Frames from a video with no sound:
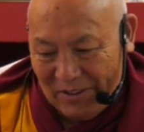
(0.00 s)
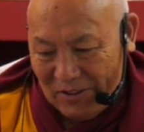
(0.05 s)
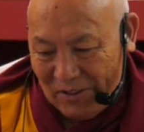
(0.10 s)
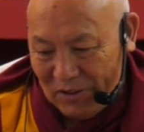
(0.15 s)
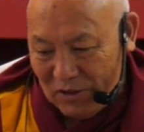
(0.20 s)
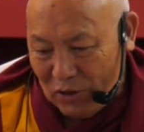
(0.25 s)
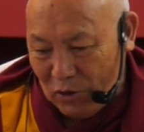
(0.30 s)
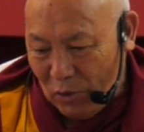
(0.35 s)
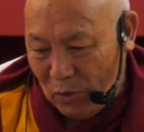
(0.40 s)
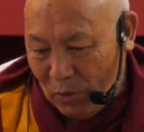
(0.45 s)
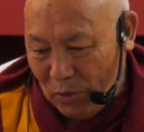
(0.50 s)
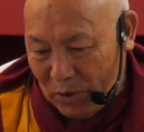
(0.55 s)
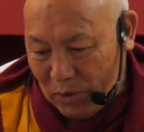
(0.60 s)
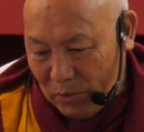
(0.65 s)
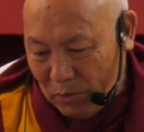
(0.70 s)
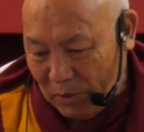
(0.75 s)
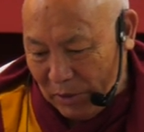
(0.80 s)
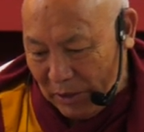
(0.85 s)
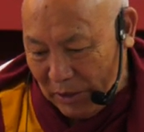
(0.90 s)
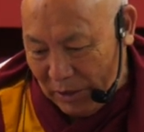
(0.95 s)
So what
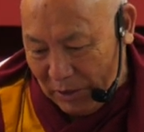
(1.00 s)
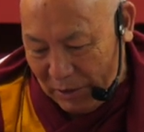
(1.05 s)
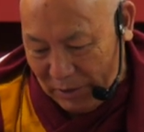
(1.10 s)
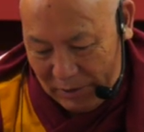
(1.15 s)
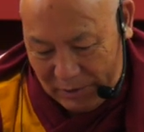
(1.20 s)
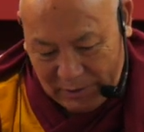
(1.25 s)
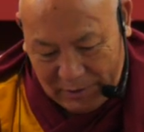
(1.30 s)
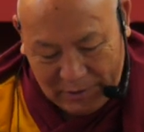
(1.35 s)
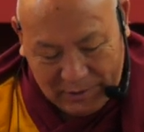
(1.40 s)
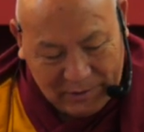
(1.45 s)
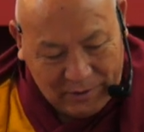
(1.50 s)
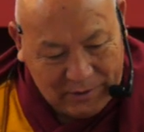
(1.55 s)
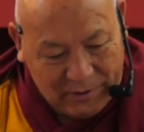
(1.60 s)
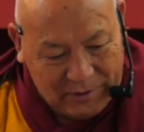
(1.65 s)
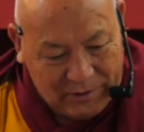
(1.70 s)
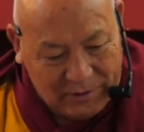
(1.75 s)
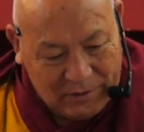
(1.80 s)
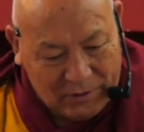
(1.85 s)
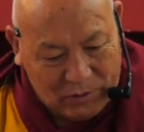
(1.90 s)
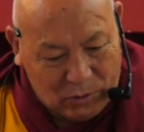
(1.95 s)
we are
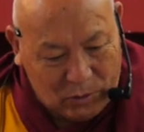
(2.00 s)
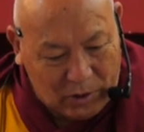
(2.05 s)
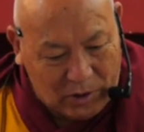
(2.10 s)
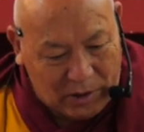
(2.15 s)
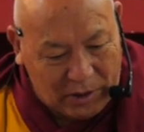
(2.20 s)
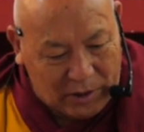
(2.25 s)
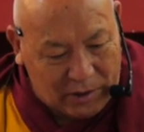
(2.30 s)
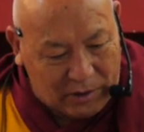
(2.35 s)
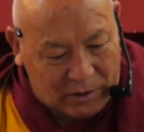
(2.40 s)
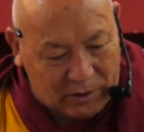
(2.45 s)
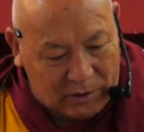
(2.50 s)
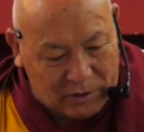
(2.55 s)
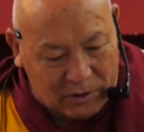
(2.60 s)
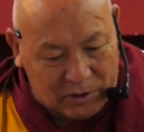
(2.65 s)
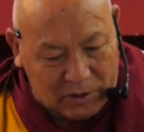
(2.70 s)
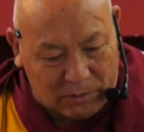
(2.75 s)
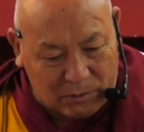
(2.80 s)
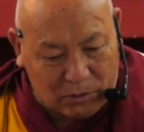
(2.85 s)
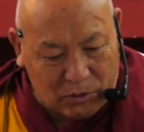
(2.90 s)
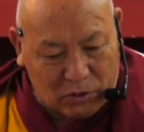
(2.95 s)
doing here is
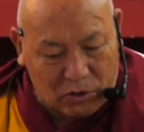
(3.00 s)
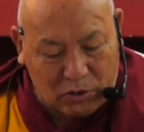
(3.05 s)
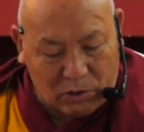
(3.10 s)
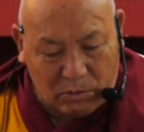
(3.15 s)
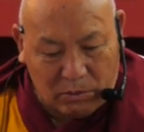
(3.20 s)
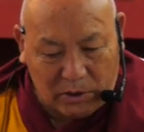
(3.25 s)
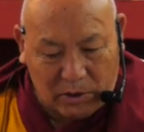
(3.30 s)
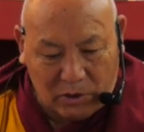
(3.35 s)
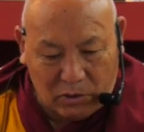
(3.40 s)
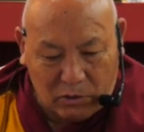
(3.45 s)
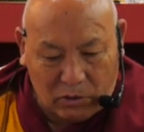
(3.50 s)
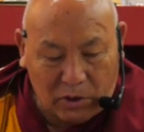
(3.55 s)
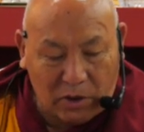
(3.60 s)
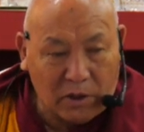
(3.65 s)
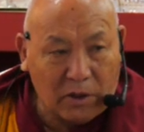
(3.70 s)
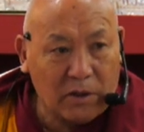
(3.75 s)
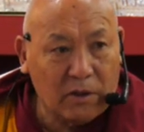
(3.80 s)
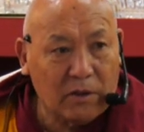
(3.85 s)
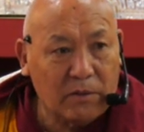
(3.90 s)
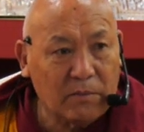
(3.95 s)
supposed to be
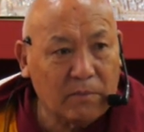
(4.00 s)
doing